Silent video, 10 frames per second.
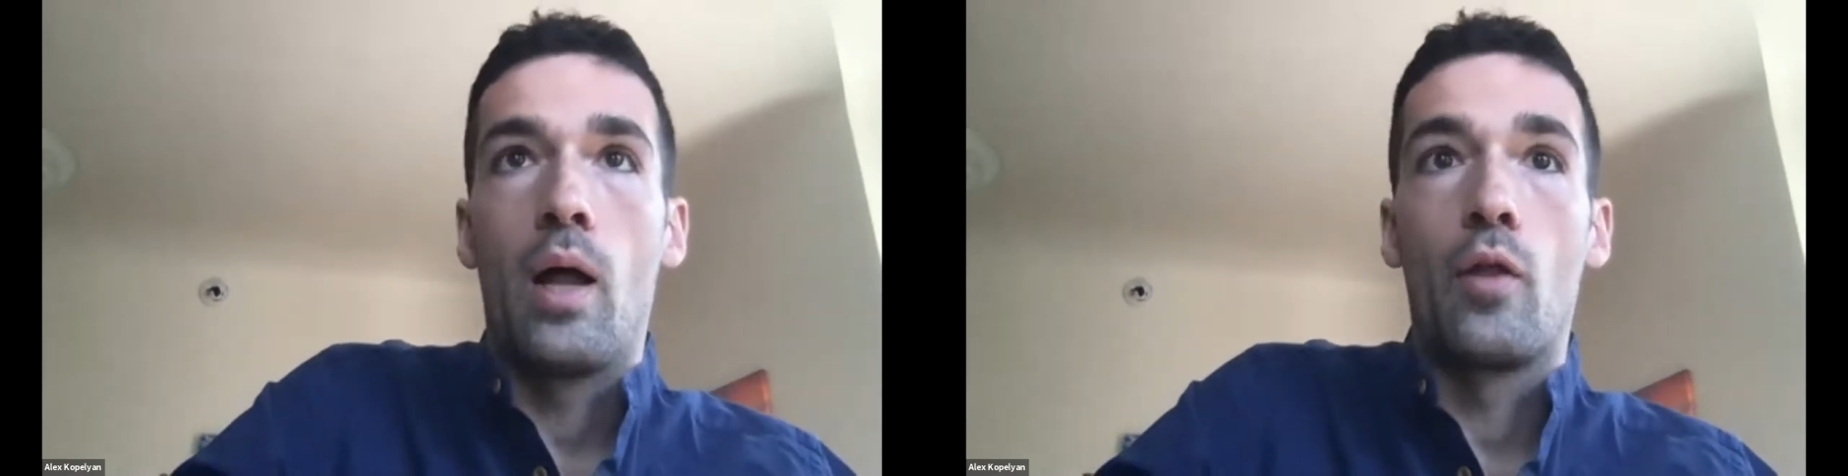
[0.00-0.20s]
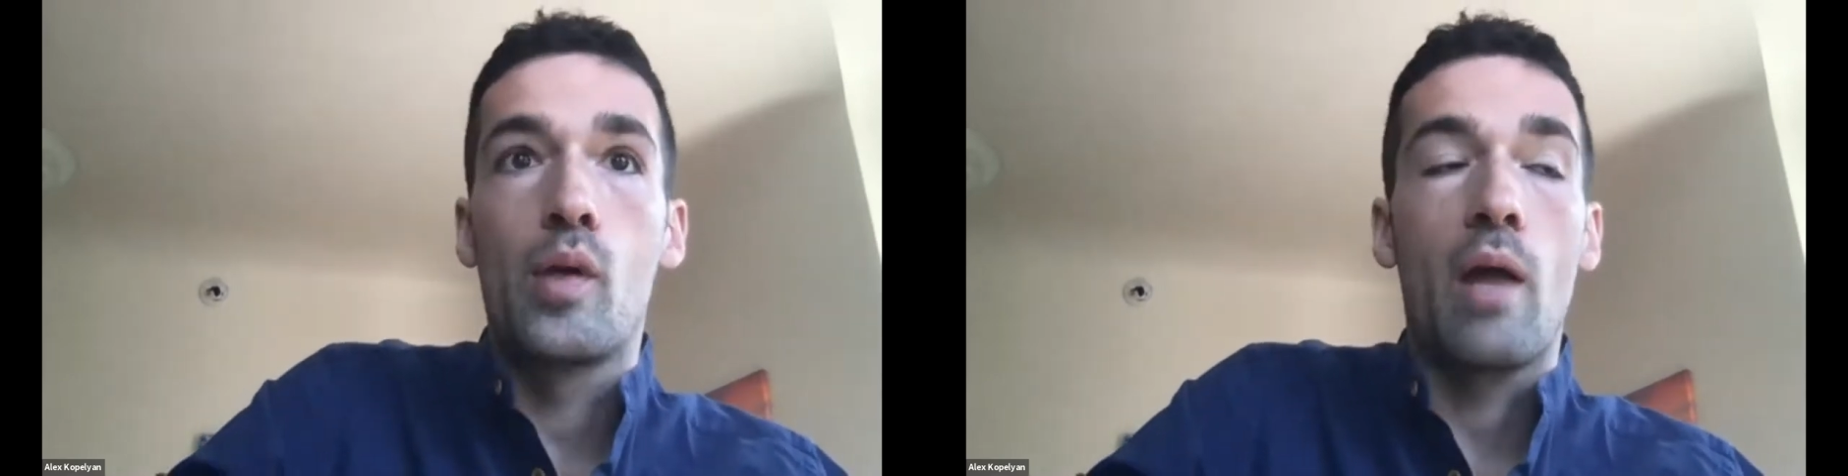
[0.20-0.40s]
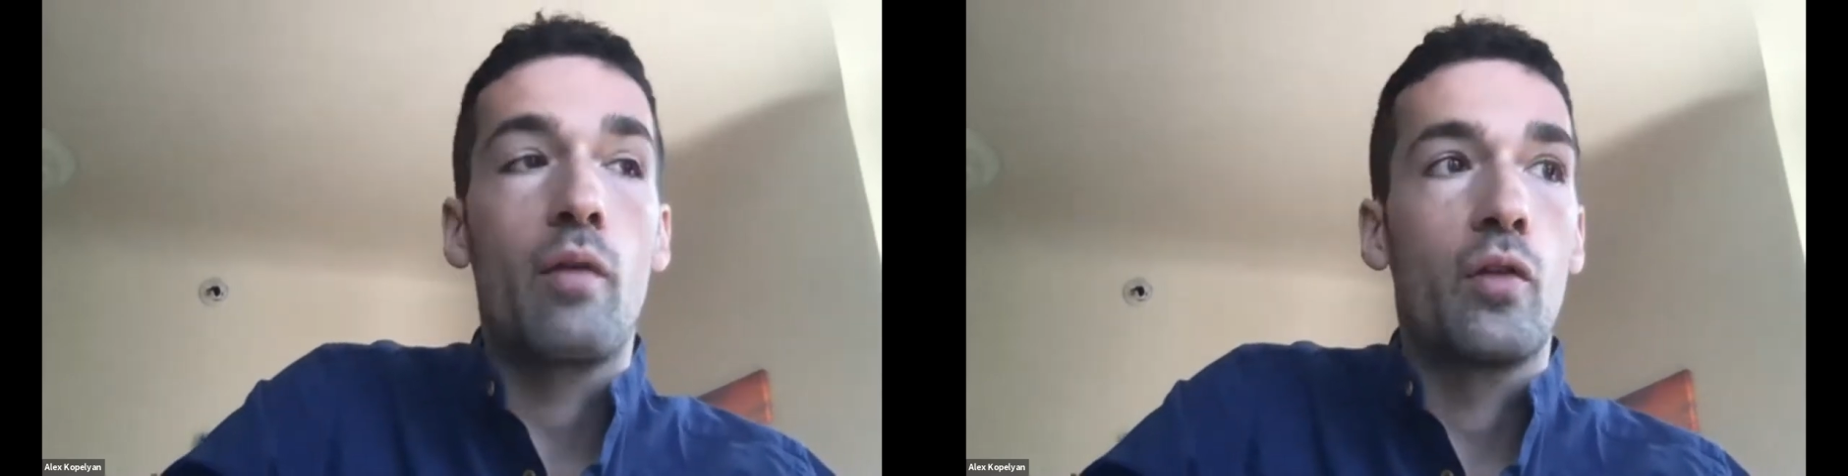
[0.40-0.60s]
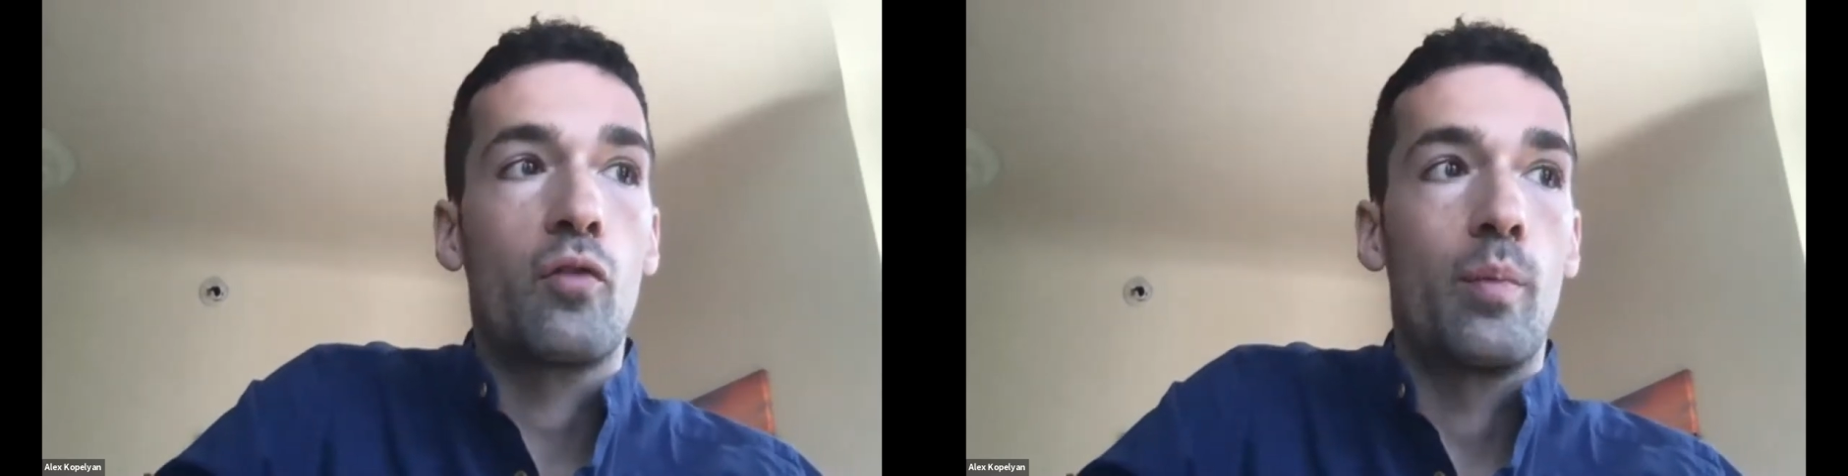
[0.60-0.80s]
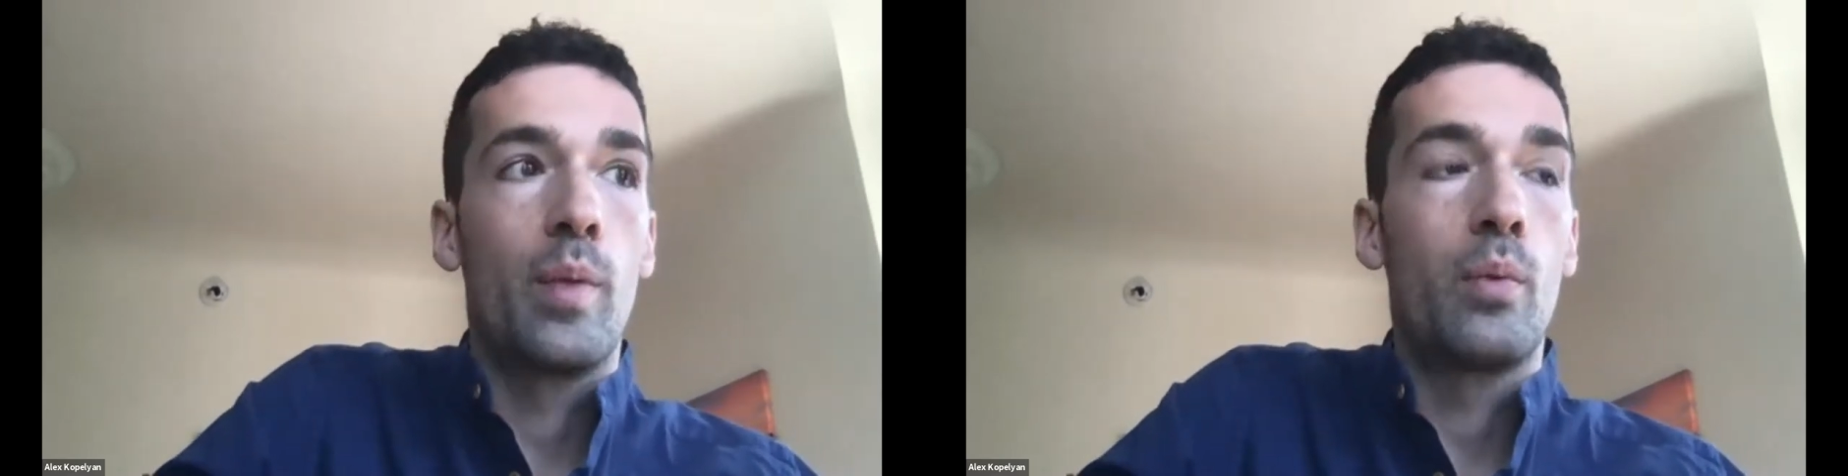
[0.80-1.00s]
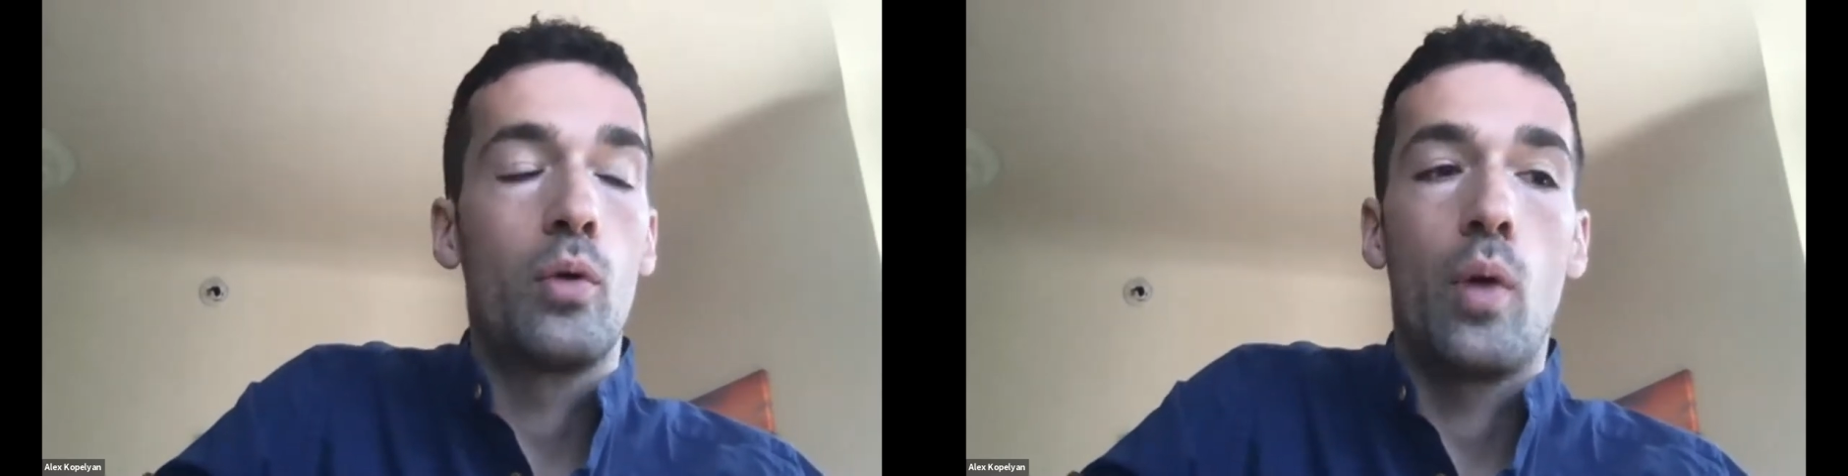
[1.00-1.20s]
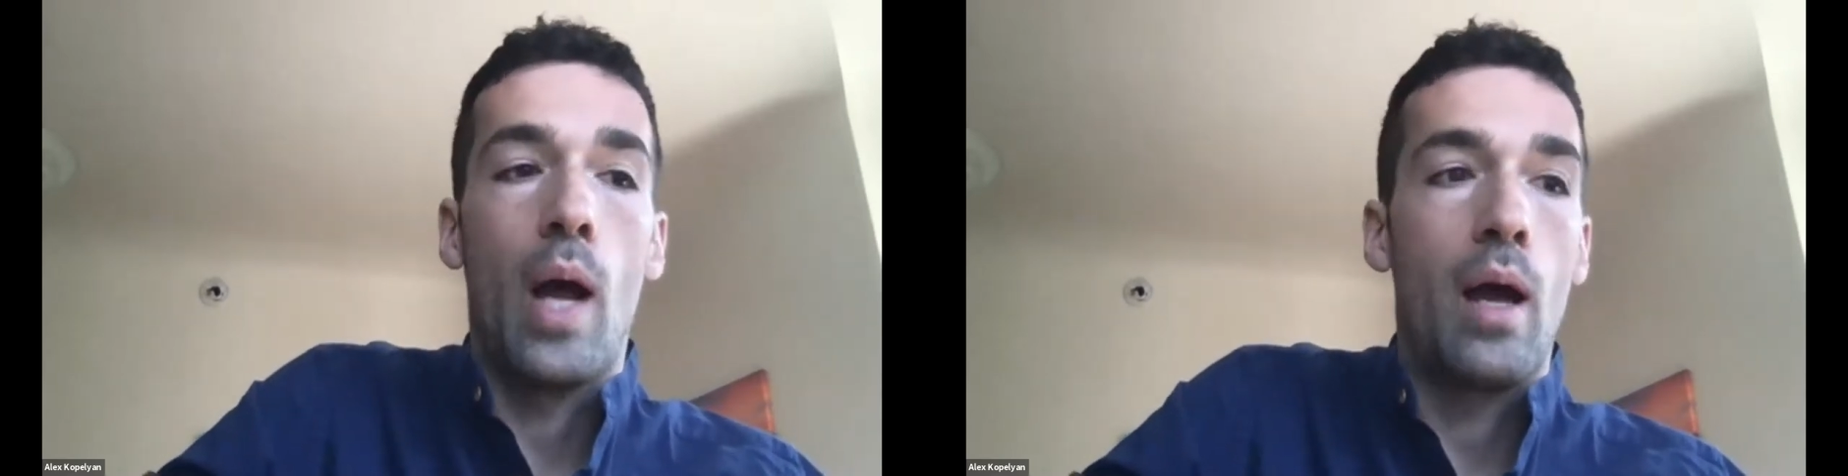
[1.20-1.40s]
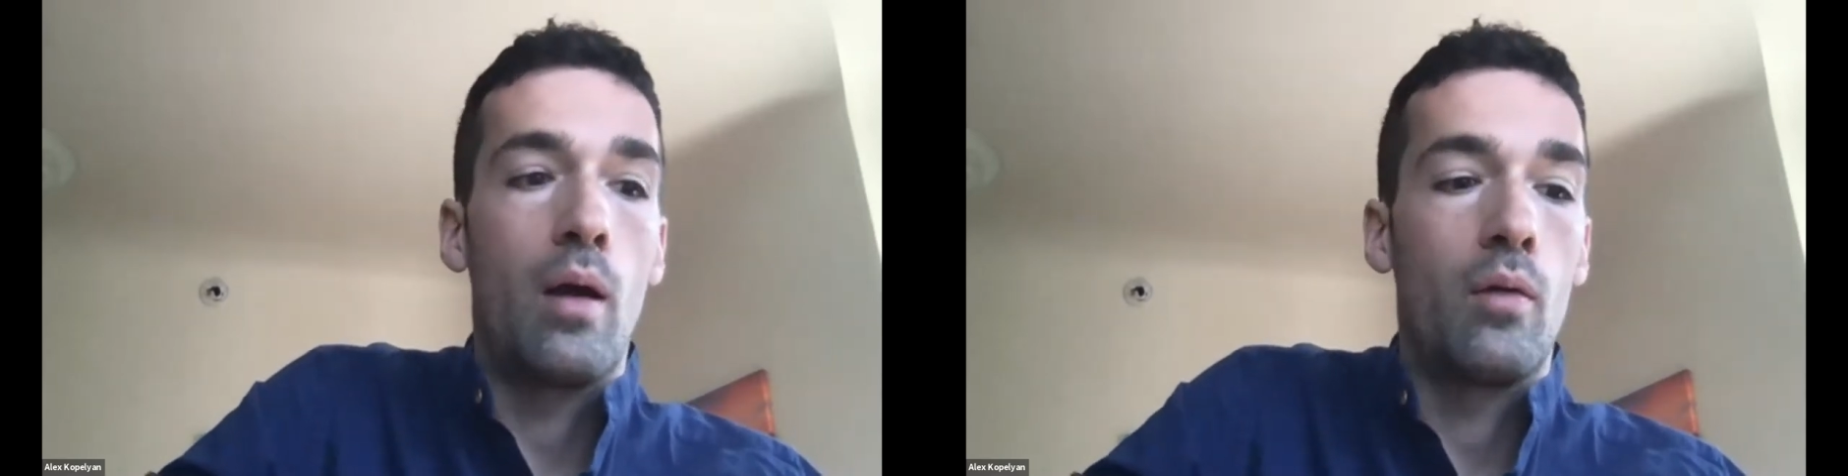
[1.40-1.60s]
there's everything from people who
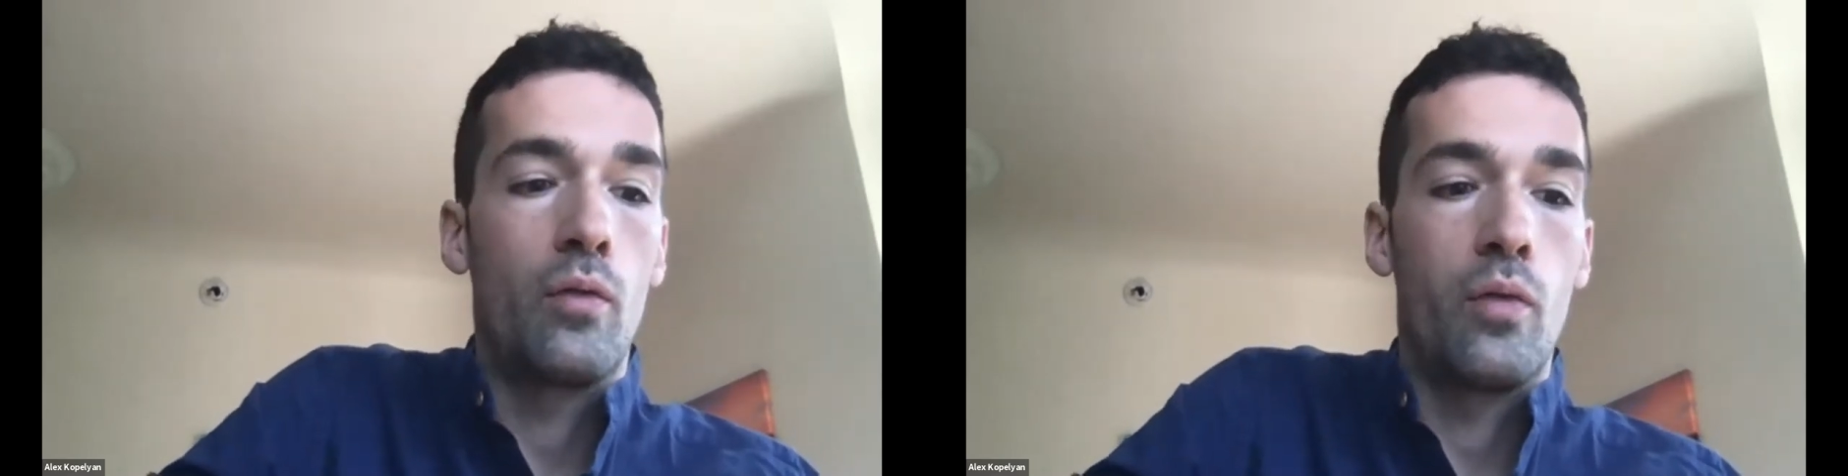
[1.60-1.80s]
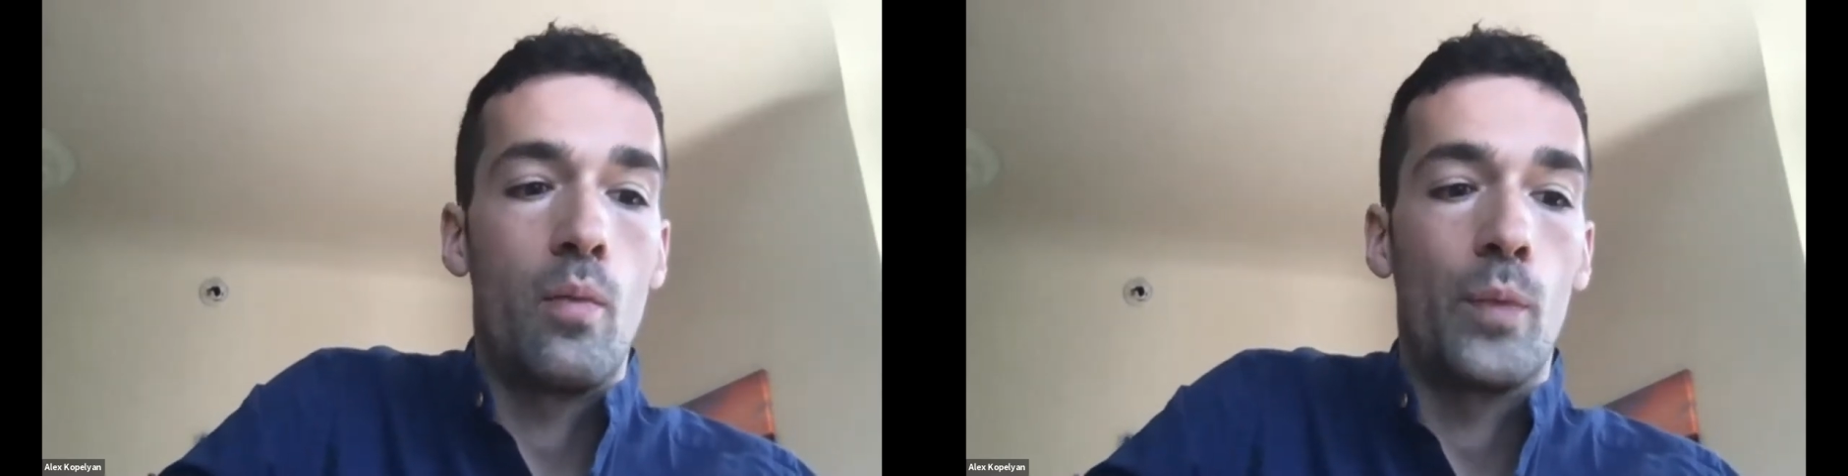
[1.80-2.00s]
have,